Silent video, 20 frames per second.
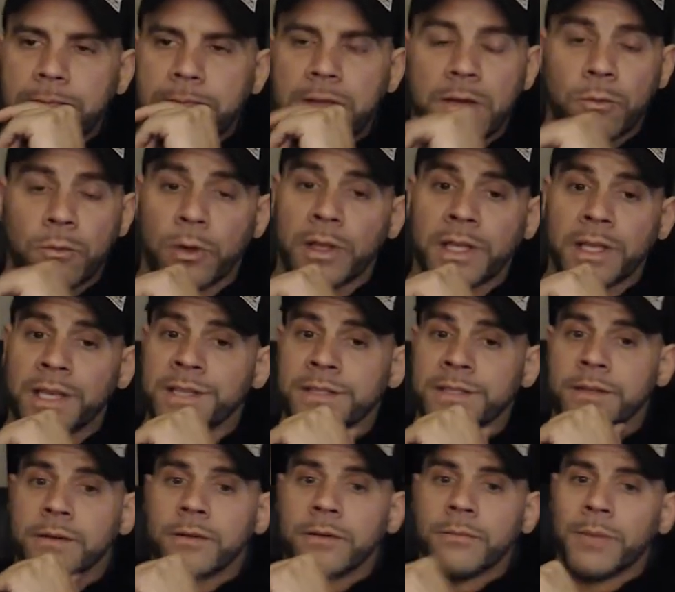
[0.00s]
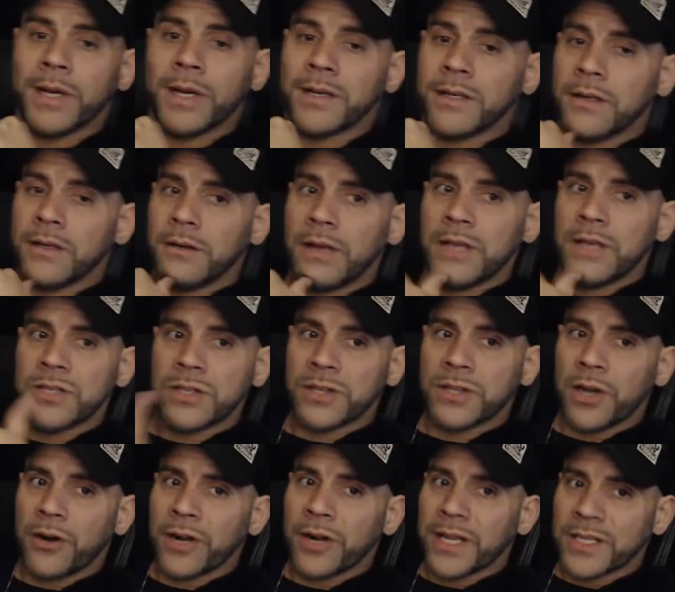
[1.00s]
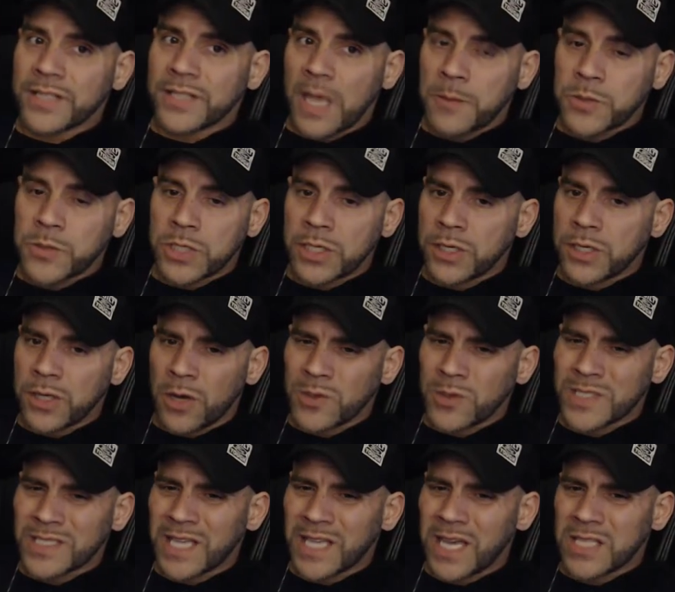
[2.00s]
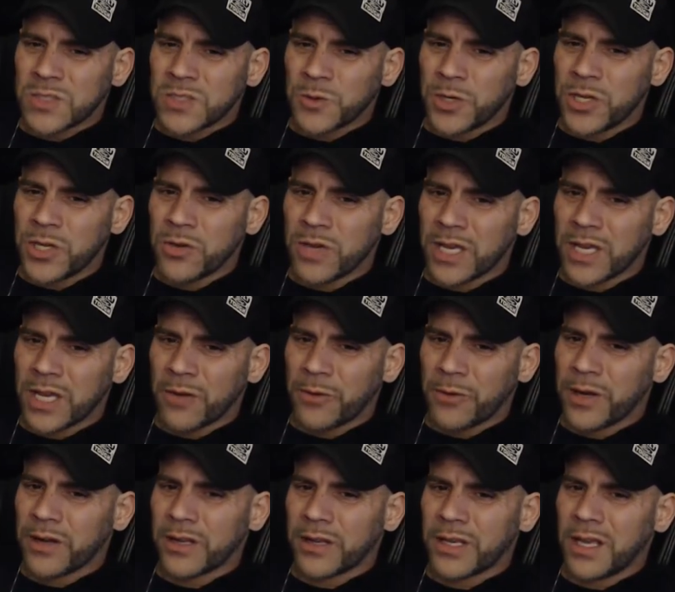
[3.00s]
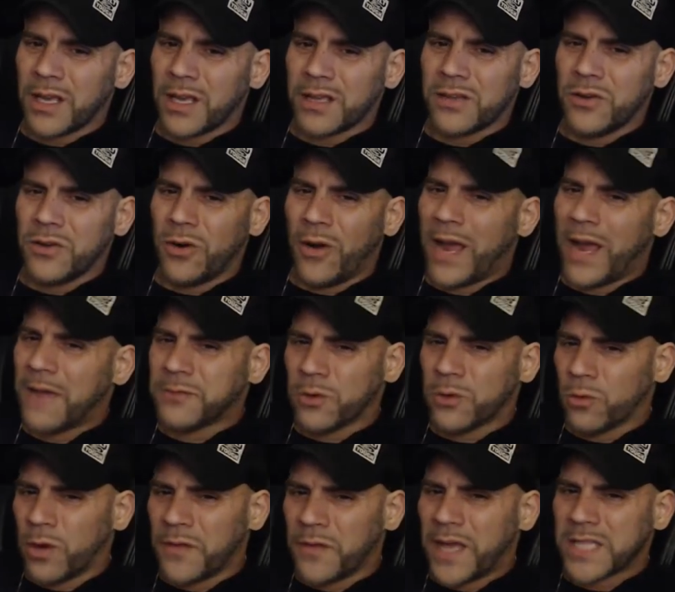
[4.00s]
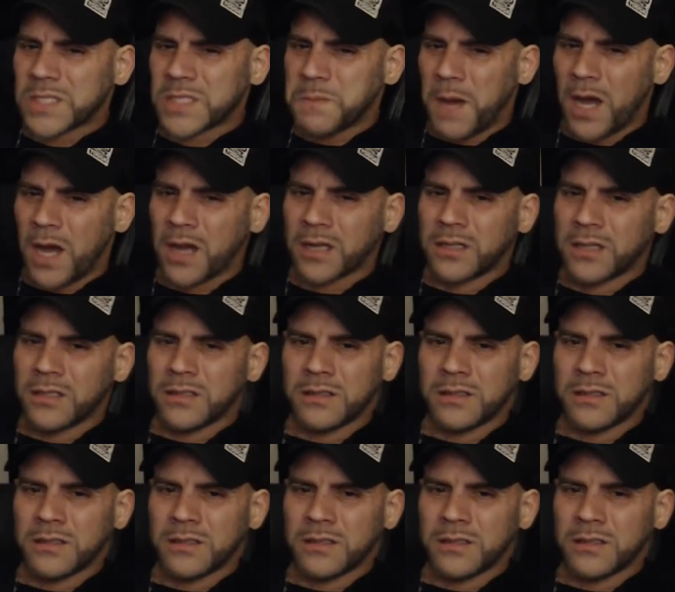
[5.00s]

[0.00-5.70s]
It really isn't. But isn't there an exemption in those states where you can get rid? Of, get, you don't have to run that smog.